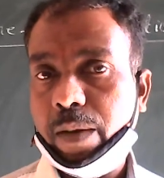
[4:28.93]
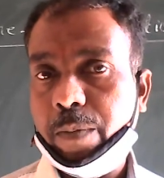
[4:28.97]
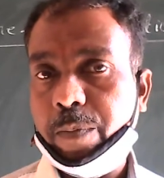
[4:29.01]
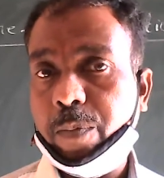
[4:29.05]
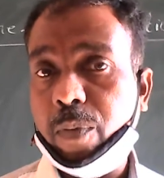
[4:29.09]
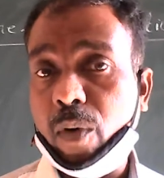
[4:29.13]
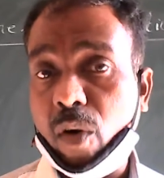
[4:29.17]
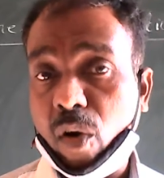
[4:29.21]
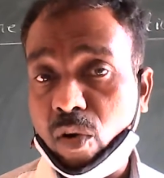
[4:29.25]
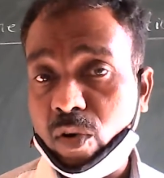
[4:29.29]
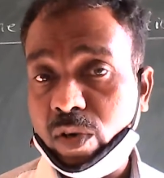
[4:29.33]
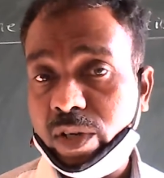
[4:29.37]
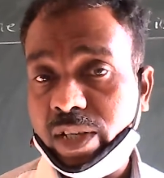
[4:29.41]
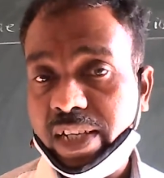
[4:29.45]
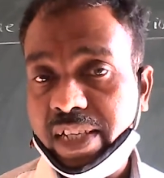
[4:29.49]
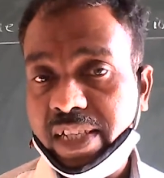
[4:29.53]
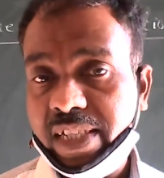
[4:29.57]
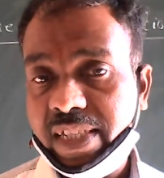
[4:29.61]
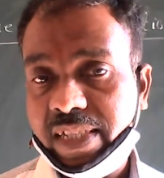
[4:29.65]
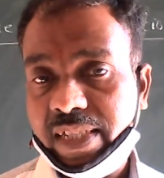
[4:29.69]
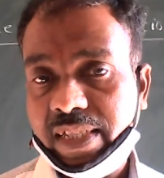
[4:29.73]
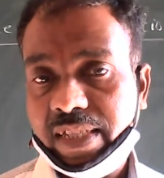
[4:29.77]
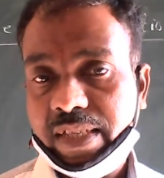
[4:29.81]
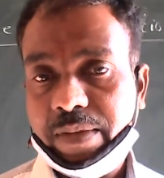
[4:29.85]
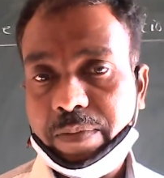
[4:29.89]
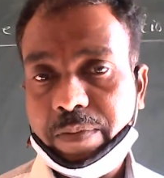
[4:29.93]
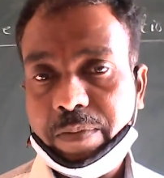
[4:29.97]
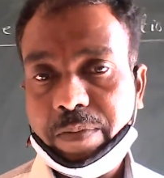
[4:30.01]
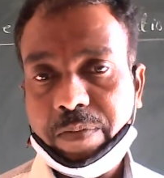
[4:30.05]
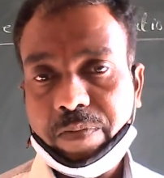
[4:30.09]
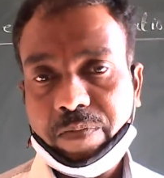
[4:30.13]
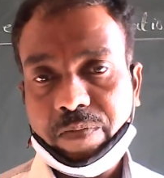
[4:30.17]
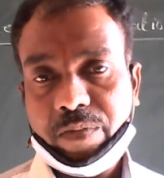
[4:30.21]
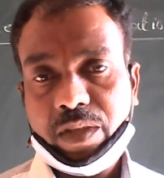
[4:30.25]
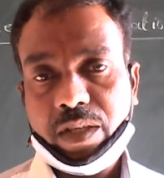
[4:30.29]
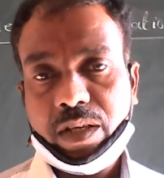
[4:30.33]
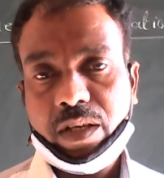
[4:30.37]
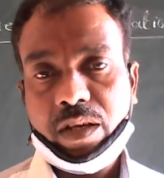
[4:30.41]
parties
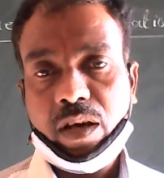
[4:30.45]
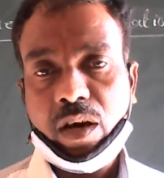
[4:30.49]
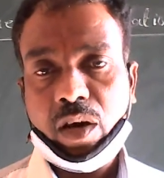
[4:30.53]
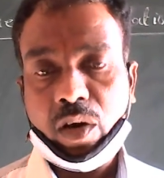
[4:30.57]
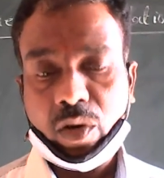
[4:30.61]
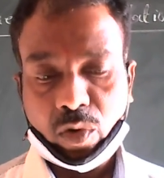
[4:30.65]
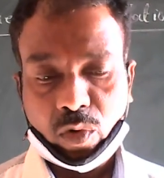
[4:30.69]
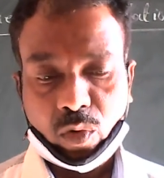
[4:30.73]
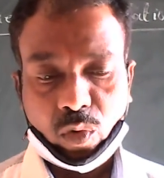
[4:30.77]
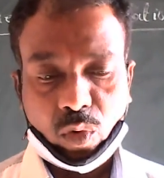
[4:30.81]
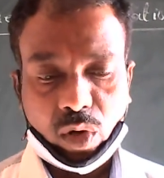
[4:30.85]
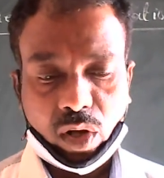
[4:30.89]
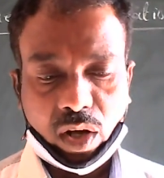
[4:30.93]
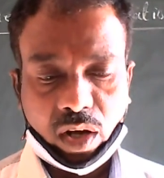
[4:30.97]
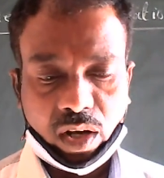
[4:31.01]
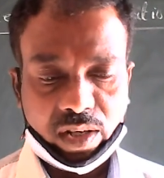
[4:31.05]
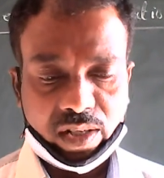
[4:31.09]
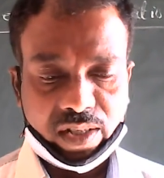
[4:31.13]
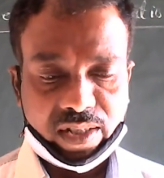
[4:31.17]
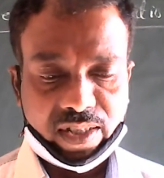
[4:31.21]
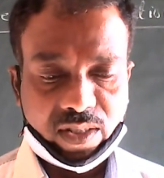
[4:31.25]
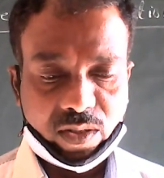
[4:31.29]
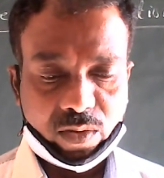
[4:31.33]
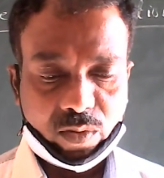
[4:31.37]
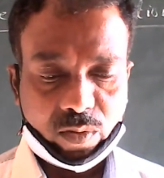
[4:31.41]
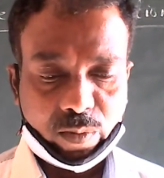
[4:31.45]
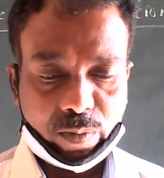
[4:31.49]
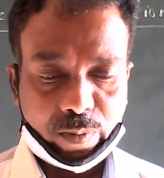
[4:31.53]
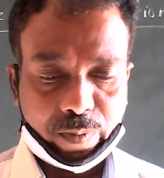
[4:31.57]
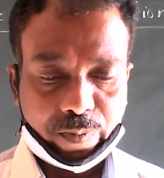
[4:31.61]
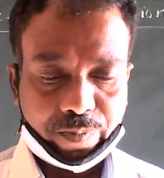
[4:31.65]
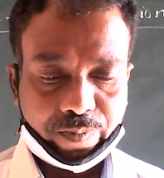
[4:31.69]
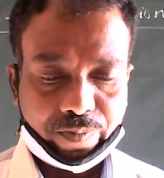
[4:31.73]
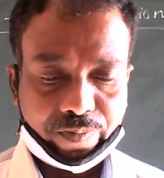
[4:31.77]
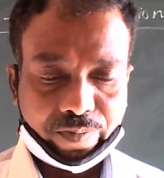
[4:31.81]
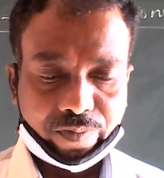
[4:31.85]
rule also.